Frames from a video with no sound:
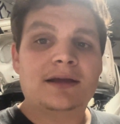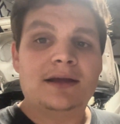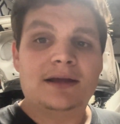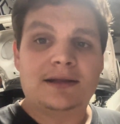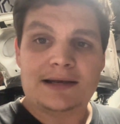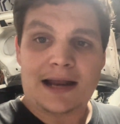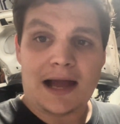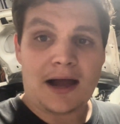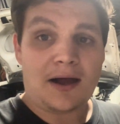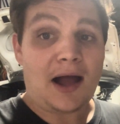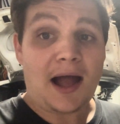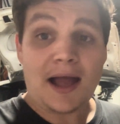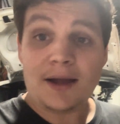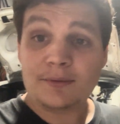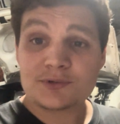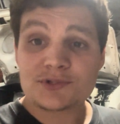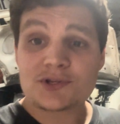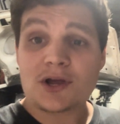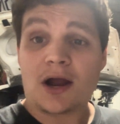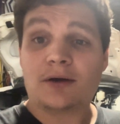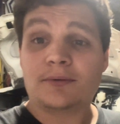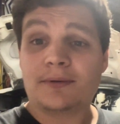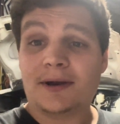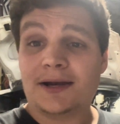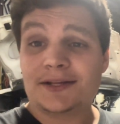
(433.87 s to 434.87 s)
Now, I was
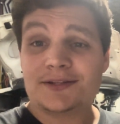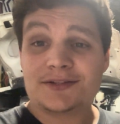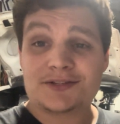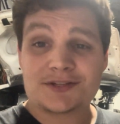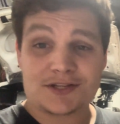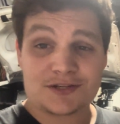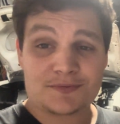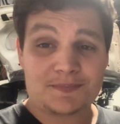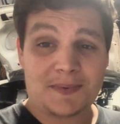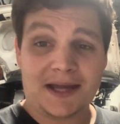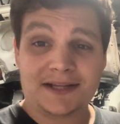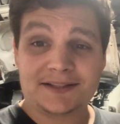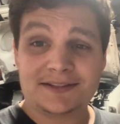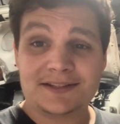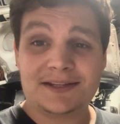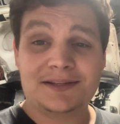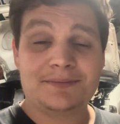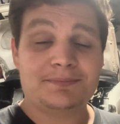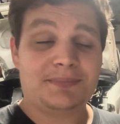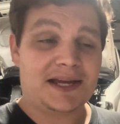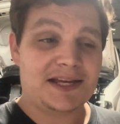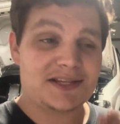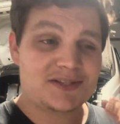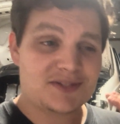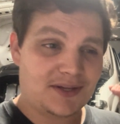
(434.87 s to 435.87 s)
already suspecting,
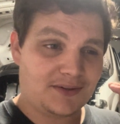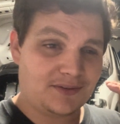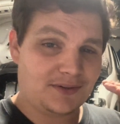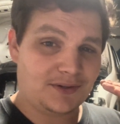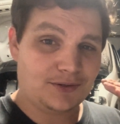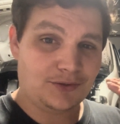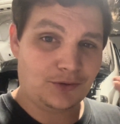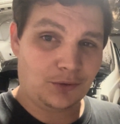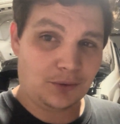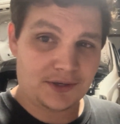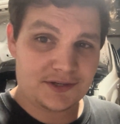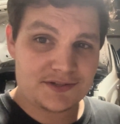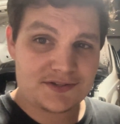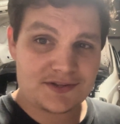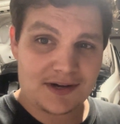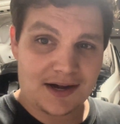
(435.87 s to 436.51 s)
based on the noise